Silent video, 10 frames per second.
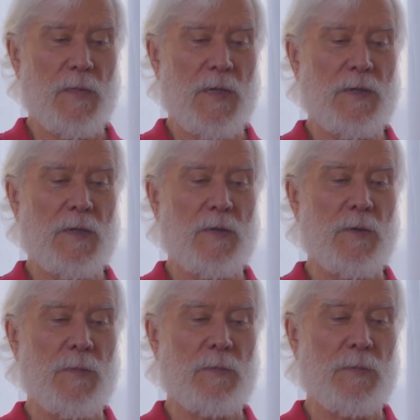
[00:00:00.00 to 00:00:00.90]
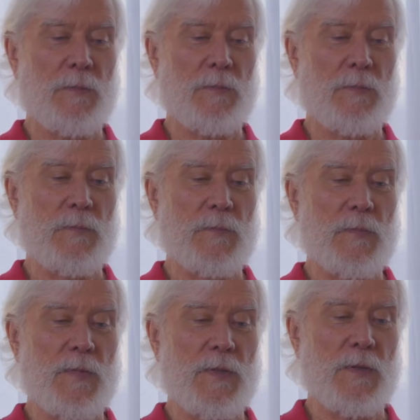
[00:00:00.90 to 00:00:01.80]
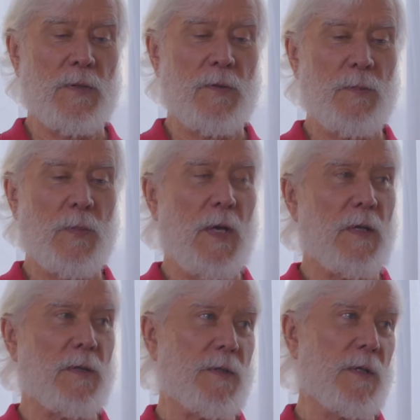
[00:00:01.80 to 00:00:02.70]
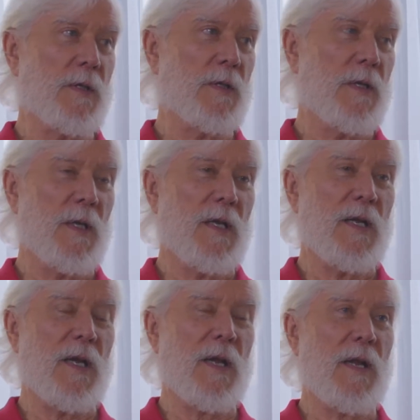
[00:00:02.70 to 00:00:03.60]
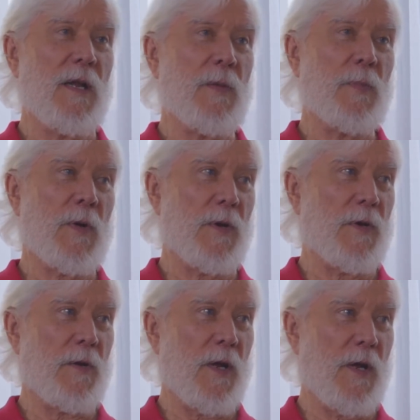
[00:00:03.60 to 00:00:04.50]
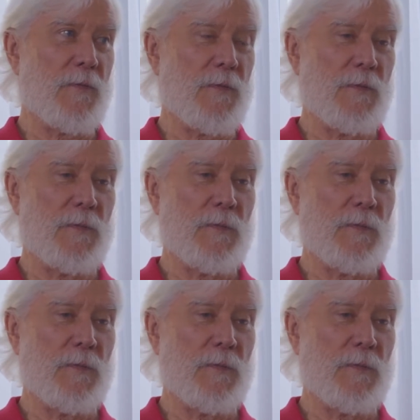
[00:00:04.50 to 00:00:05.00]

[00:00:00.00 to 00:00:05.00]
it's a good policy in any part of your life,